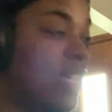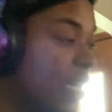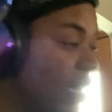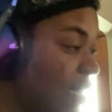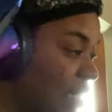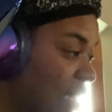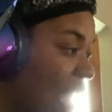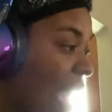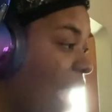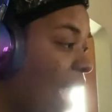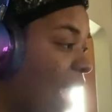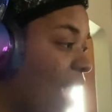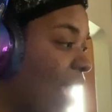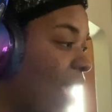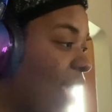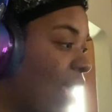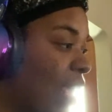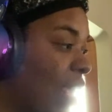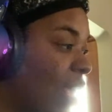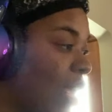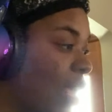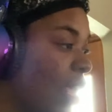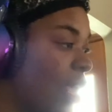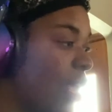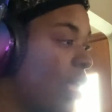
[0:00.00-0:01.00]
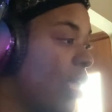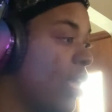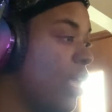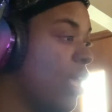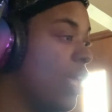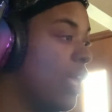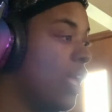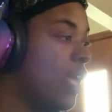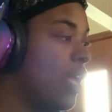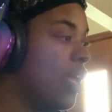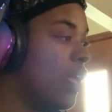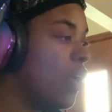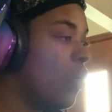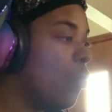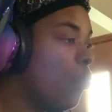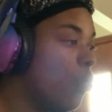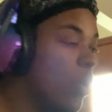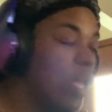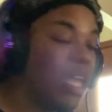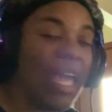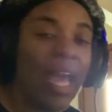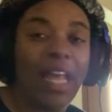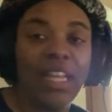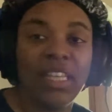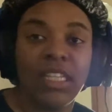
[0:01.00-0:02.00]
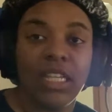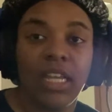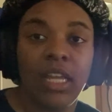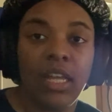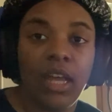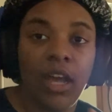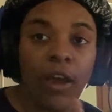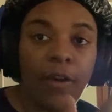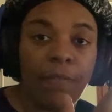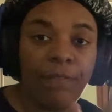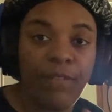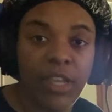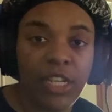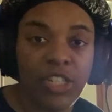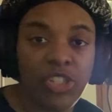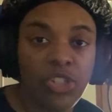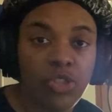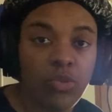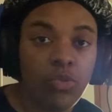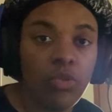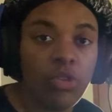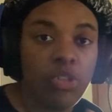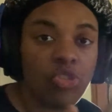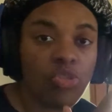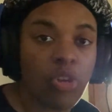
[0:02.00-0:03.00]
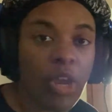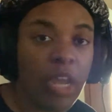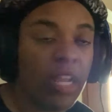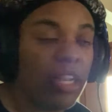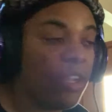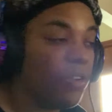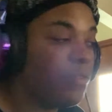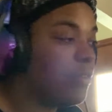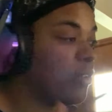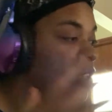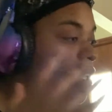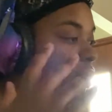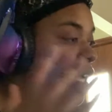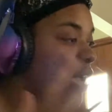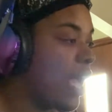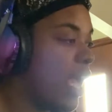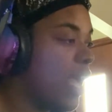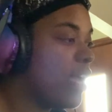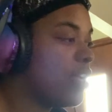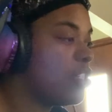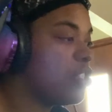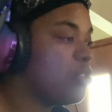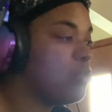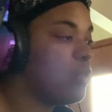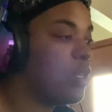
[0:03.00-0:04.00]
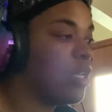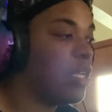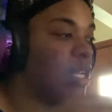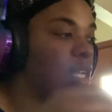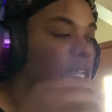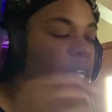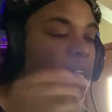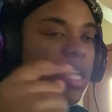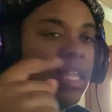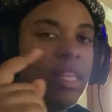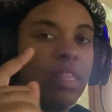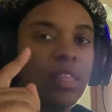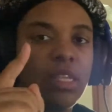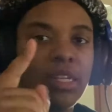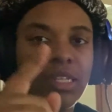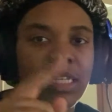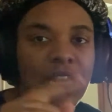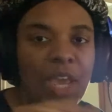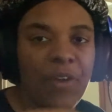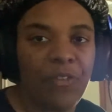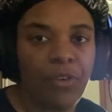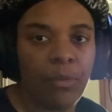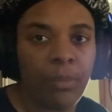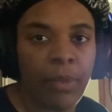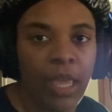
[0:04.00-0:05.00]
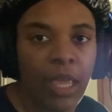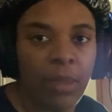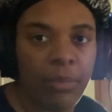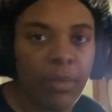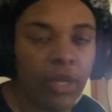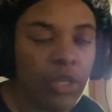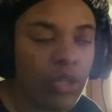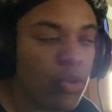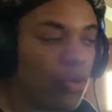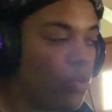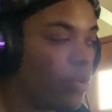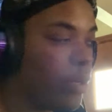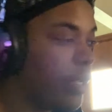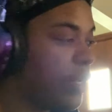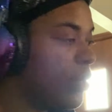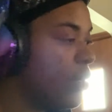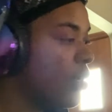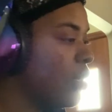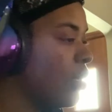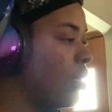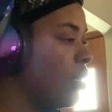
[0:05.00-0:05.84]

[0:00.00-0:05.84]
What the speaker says: Today, we got the official trailer for The Conjuring, The Devil Made Me Do It.